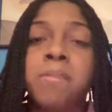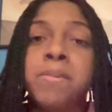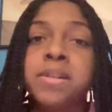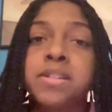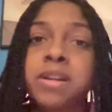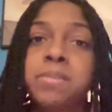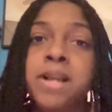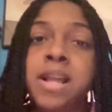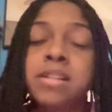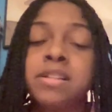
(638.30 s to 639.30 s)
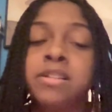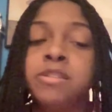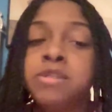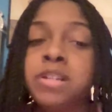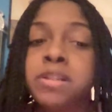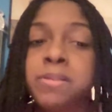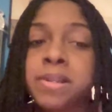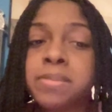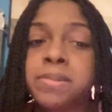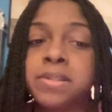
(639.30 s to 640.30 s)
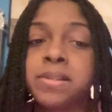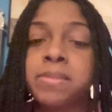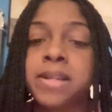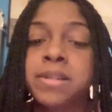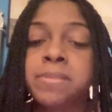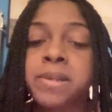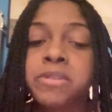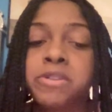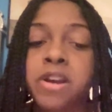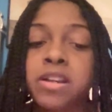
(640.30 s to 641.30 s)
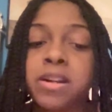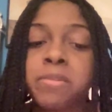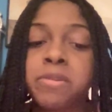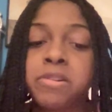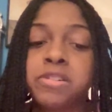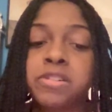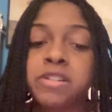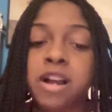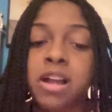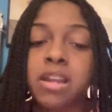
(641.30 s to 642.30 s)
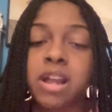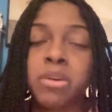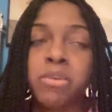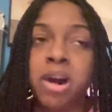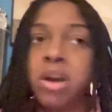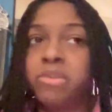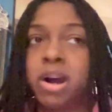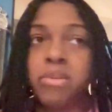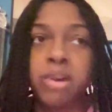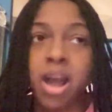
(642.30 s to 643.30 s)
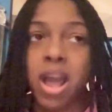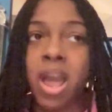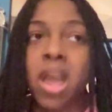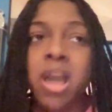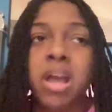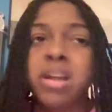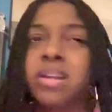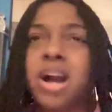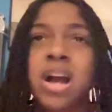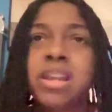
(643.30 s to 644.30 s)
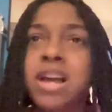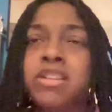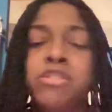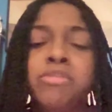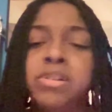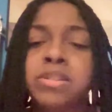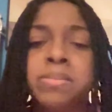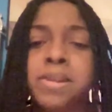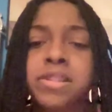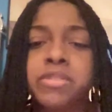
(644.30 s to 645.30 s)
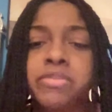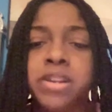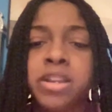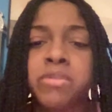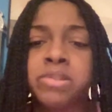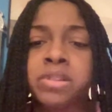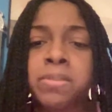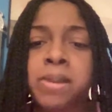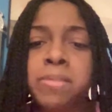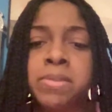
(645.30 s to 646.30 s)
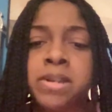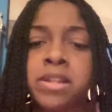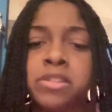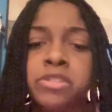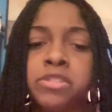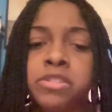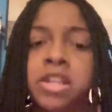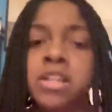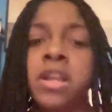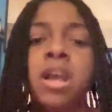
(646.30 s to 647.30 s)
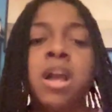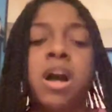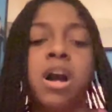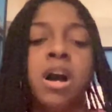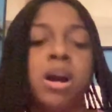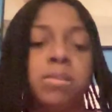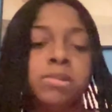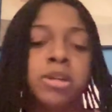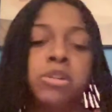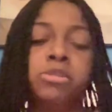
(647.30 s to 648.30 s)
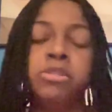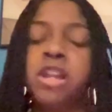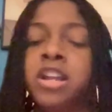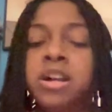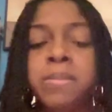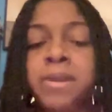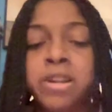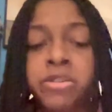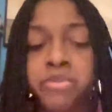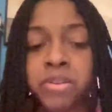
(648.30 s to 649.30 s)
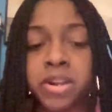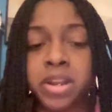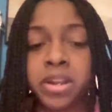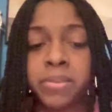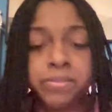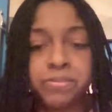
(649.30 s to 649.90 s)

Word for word: But some days it do get the best of me. Some days I'm in here crying. I'm questioning God, like, why, why, why? God, like, you wasn't meant to fit in with them people that that um, told you they couldn't be your friend.